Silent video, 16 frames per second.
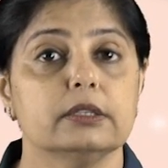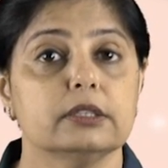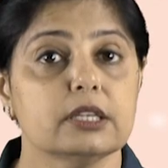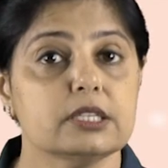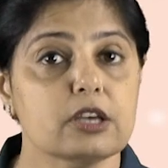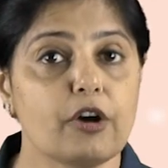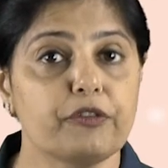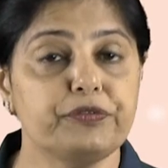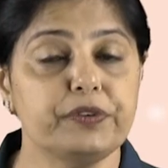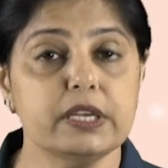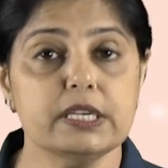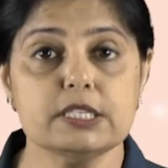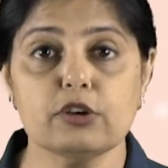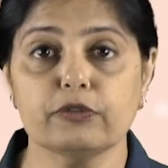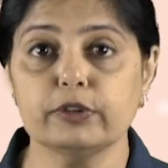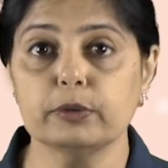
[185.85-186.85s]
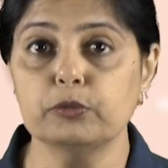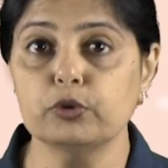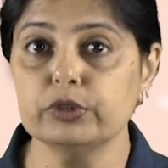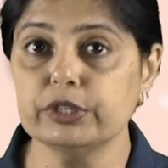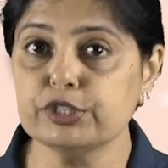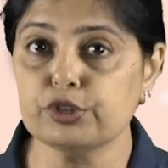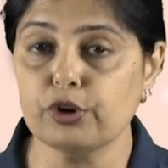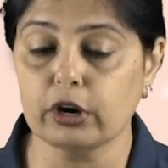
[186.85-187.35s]
The surface of the moon
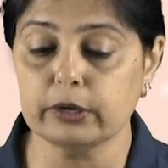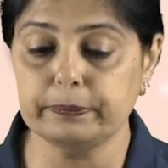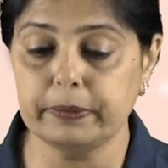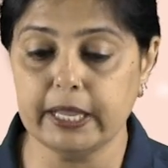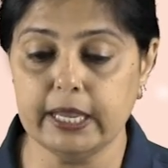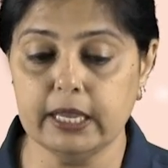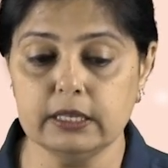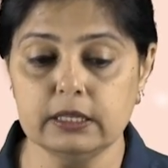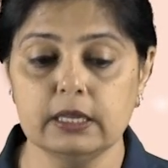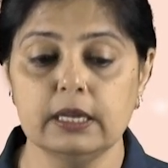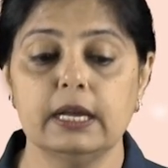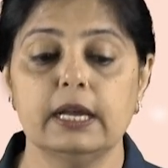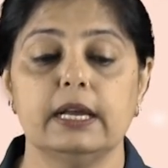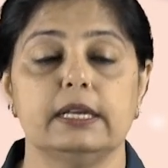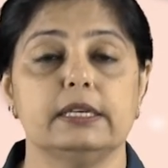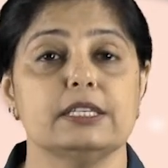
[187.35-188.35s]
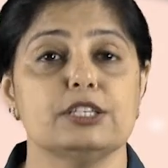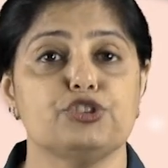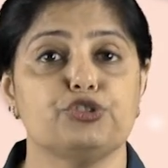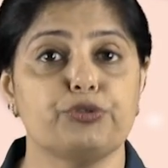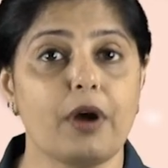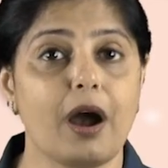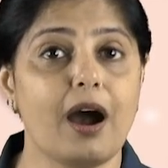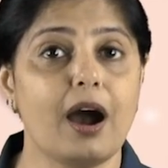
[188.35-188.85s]
is not plain, it is
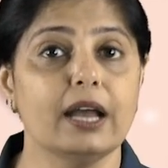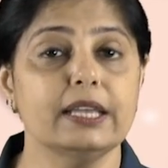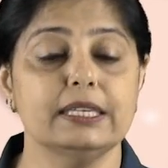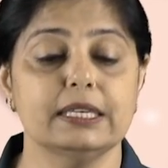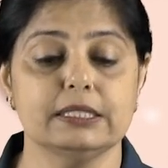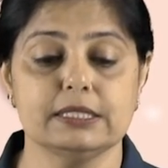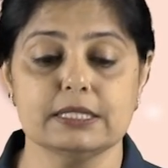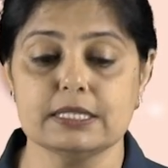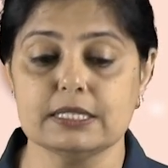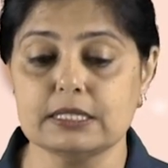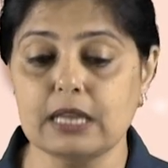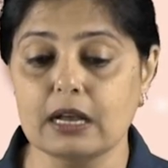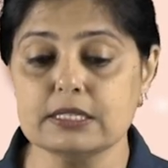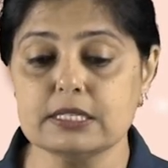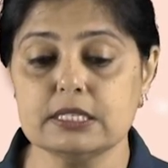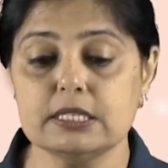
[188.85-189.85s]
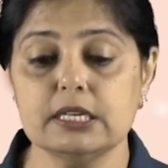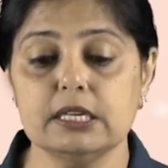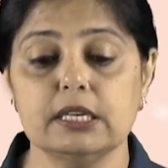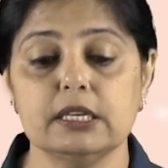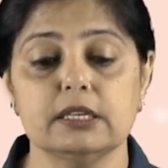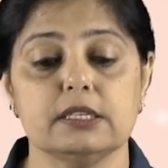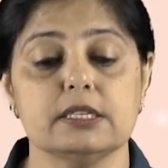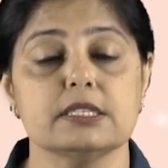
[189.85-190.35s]
dry, it is
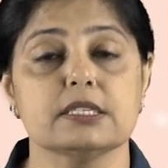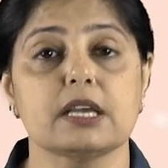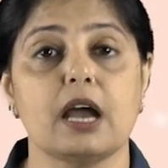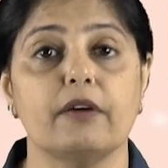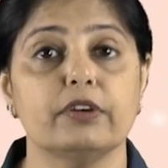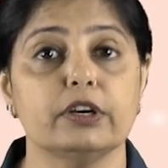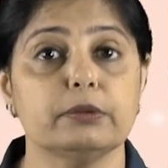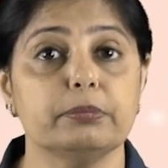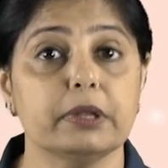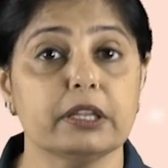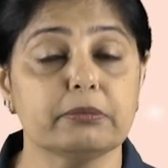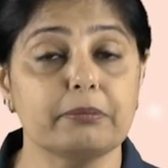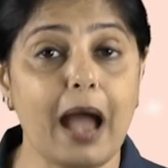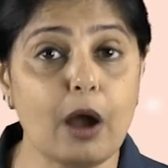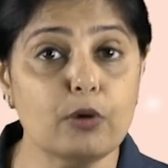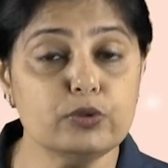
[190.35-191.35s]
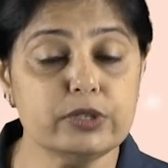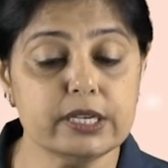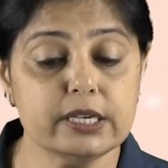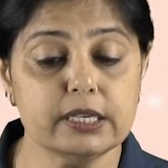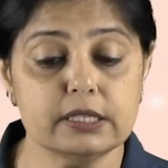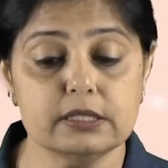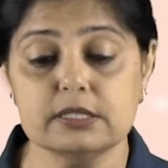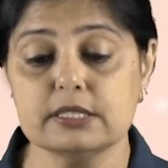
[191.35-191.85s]
dusty, it is covered with
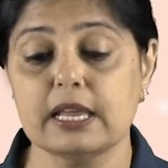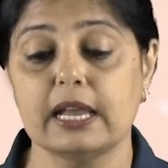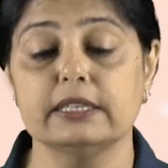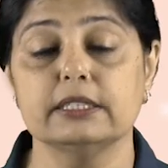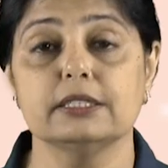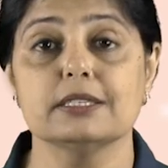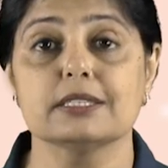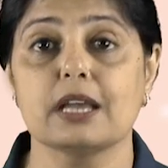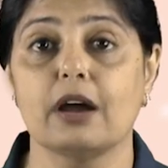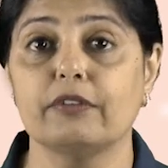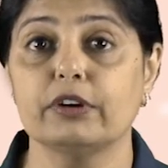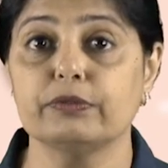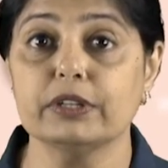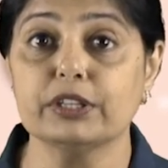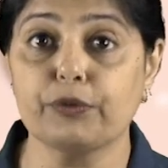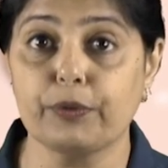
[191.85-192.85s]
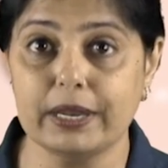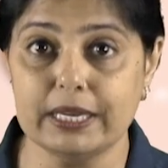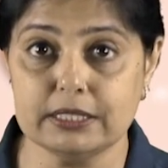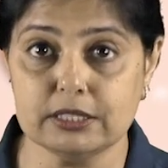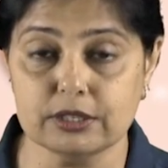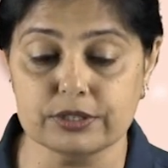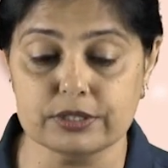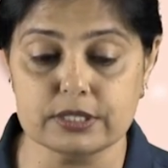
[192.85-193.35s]
mountains and it is covered with
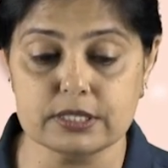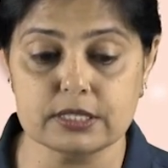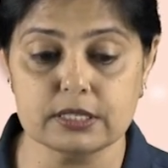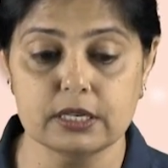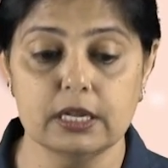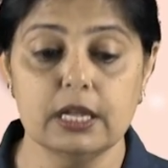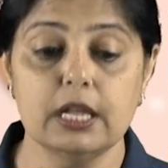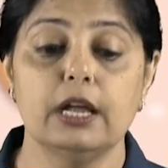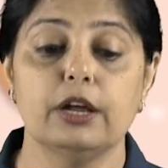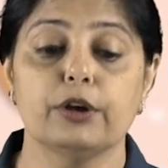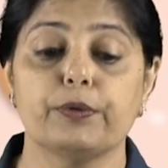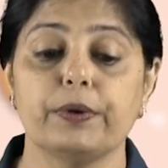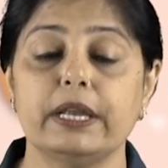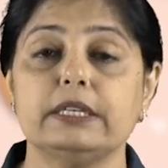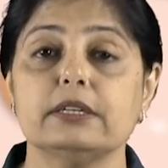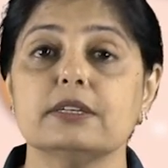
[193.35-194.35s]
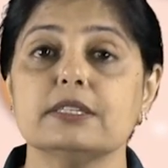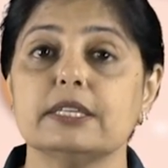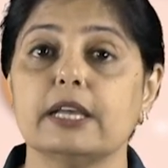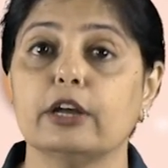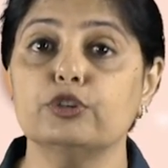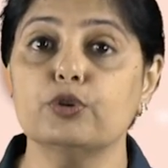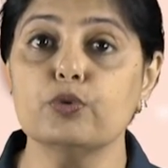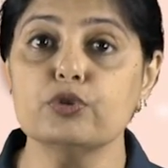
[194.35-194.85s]
craters. Craters, they
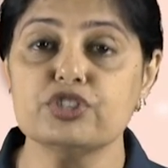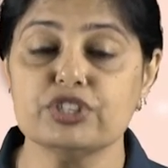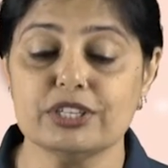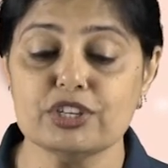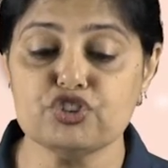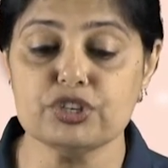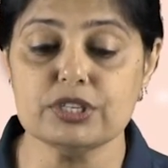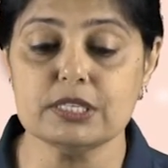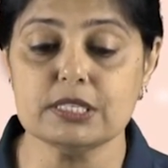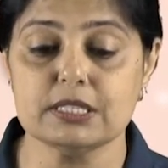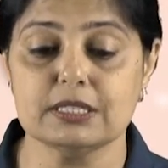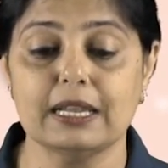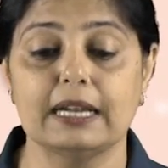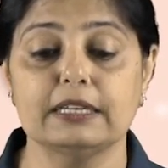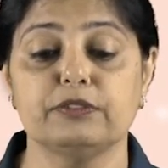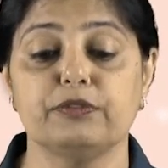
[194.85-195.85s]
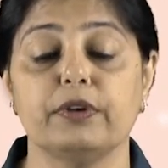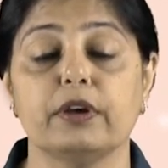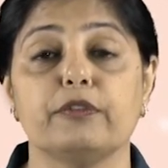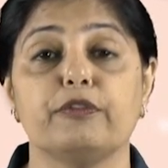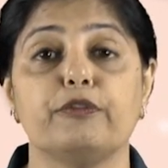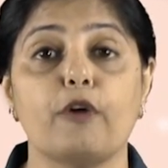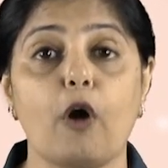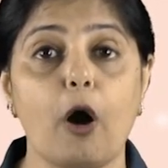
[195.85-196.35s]
are huge ditches that were
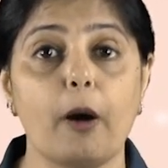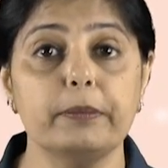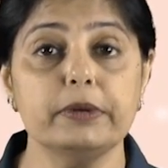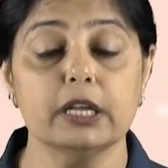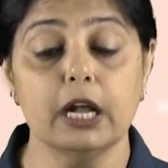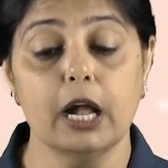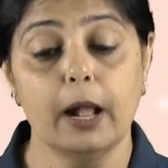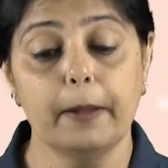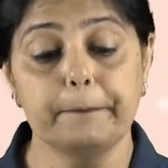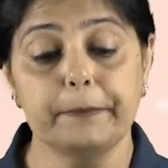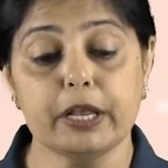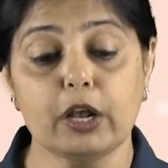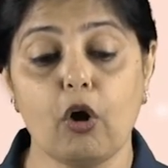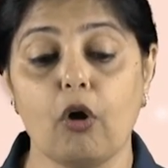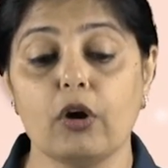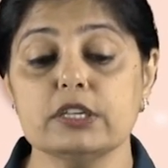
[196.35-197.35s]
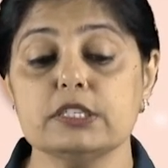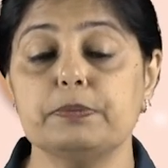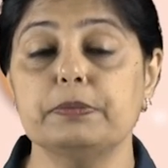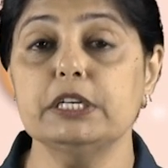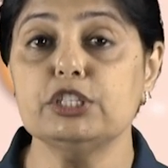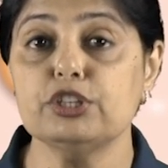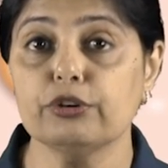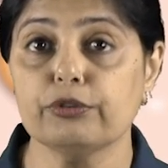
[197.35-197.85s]
formed because
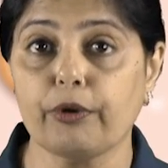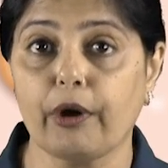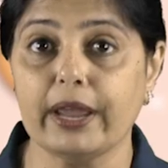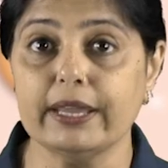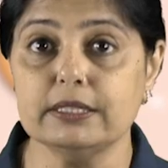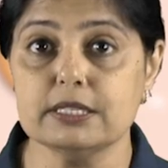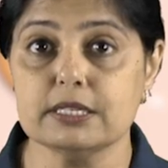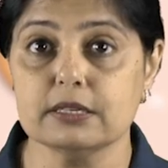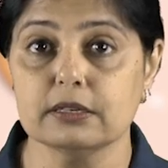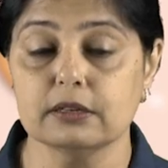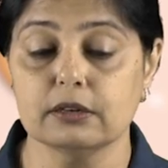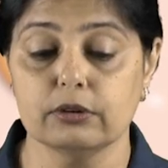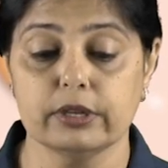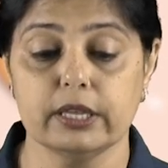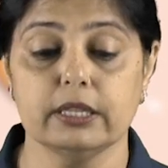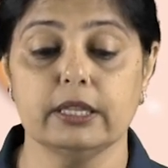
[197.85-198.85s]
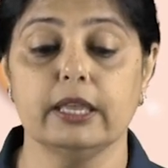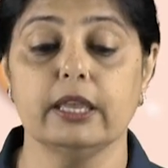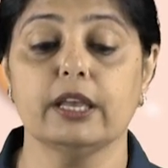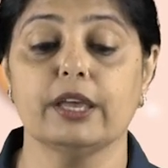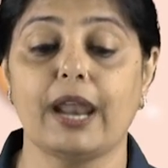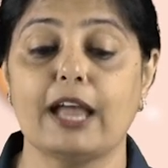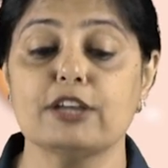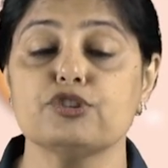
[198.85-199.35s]
meteorites, okay, they
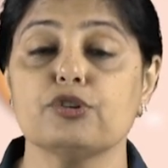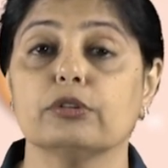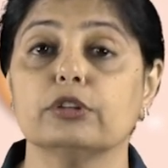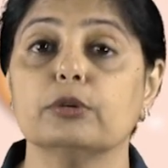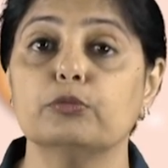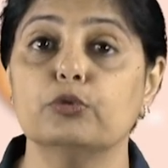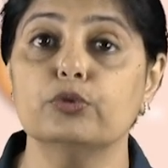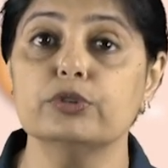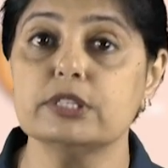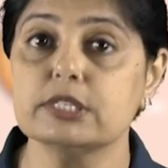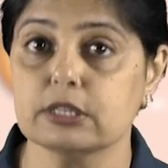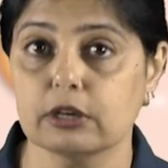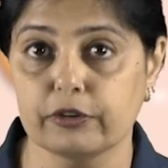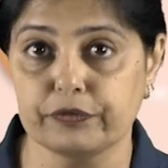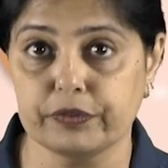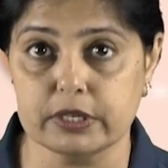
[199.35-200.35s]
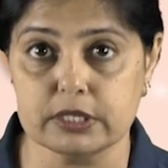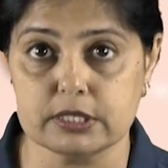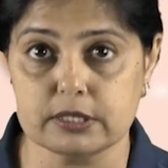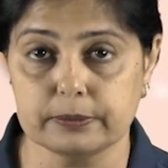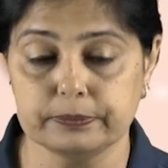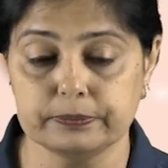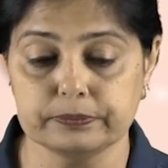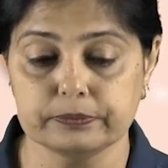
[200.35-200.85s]
crashed on the moon's surface.
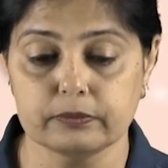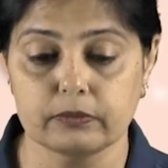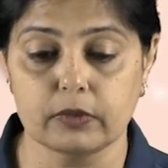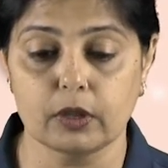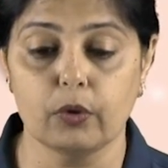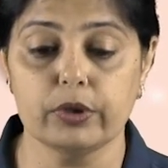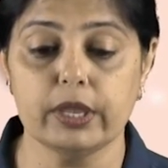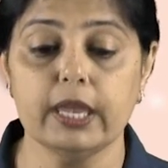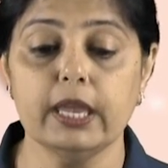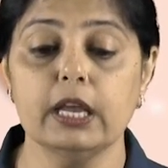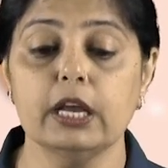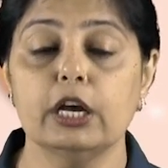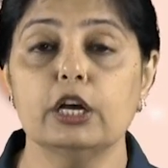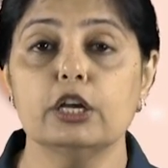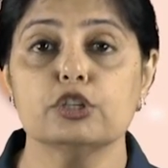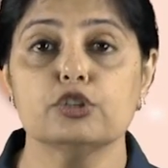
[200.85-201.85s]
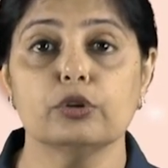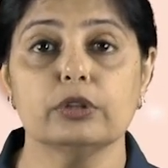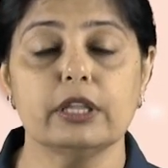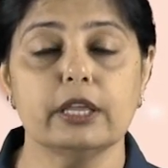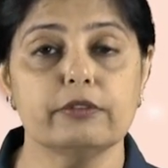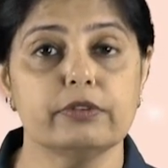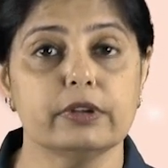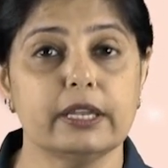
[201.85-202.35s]
Okay. So,
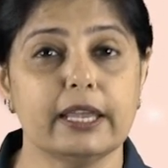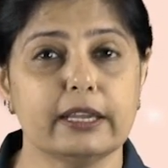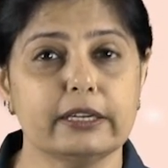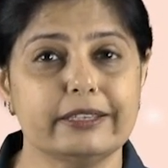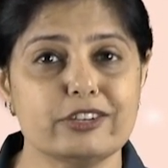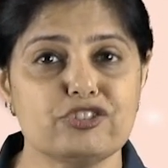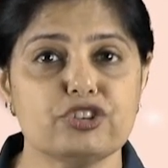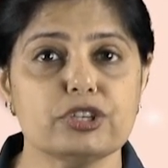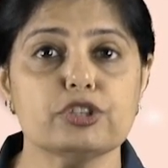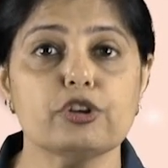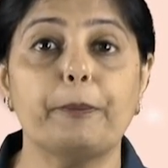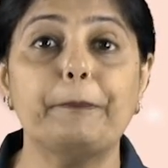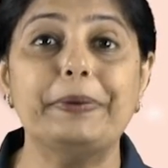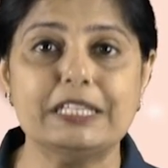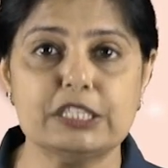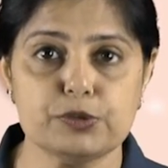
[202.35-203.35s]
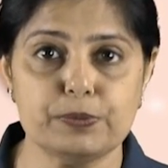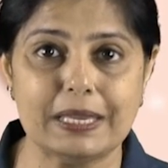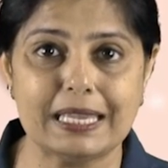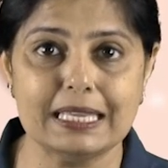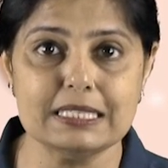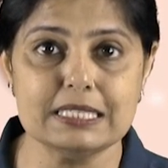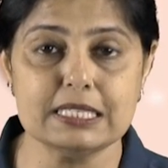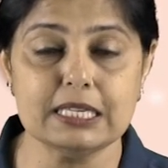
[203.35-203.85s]
they were like ditches or pits, we
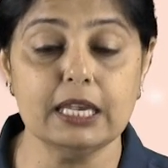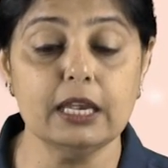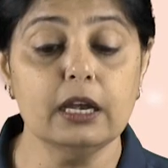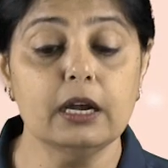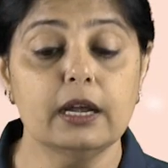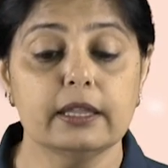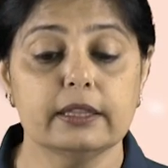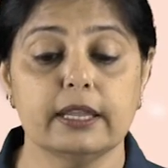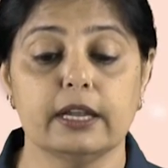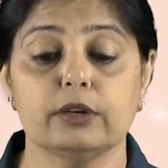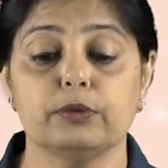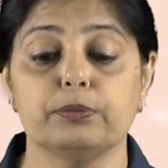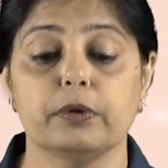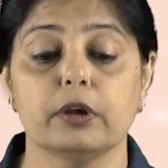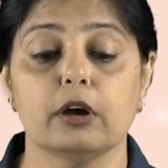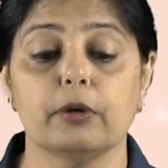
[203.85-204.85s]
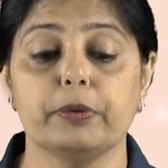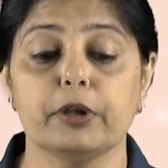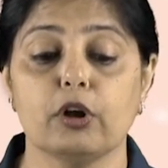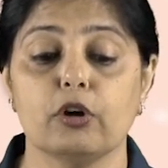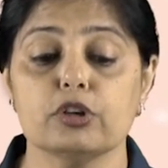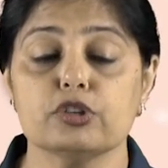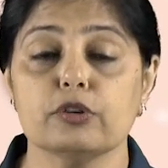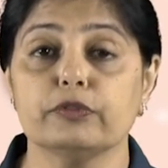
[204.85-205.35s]
can say, that
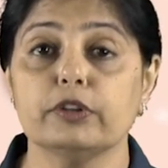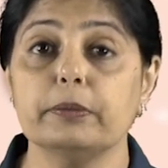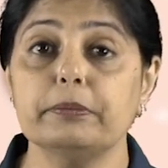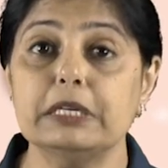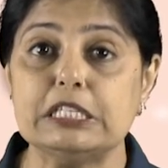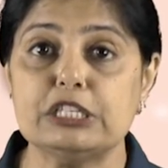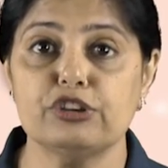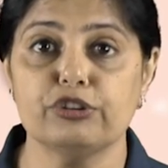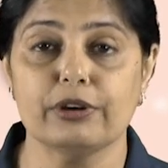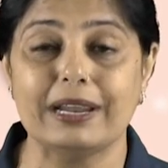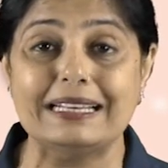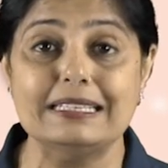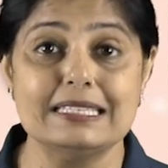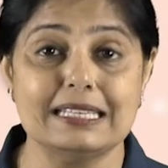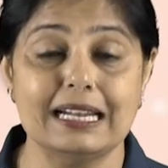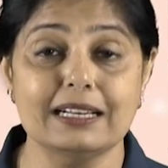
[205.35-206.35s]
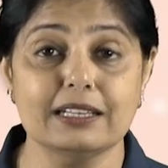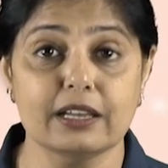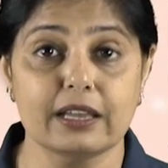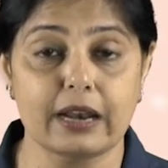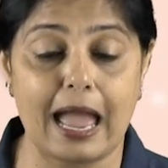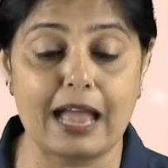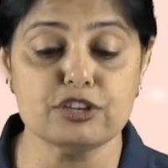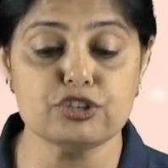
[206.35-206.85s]
because of the meteorites that
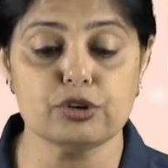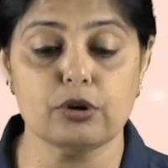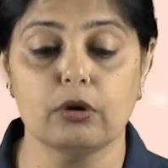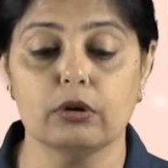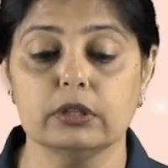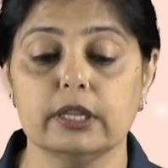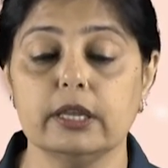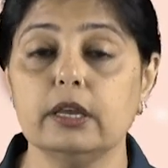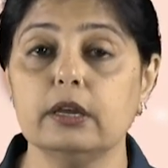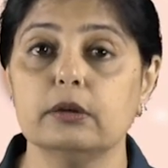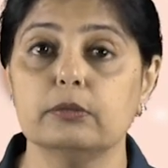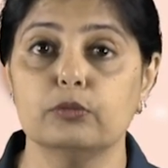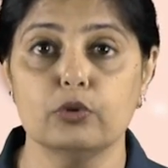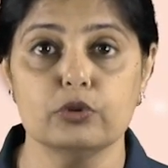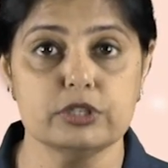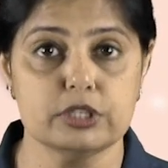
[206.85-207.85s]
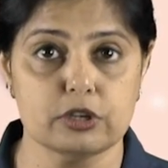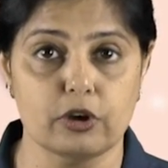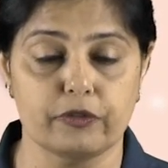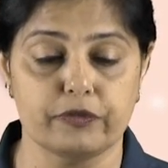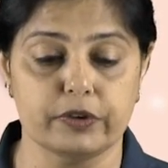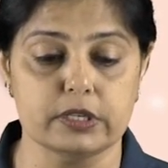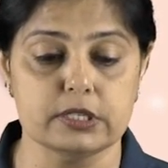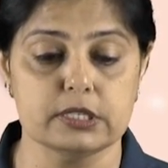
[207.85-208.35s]
crashed on the moon's
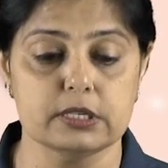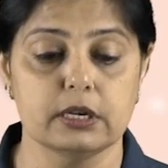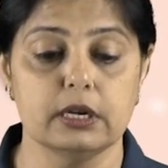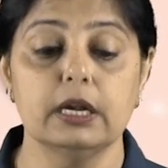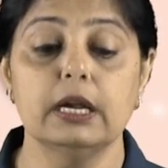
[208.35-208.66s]
surface.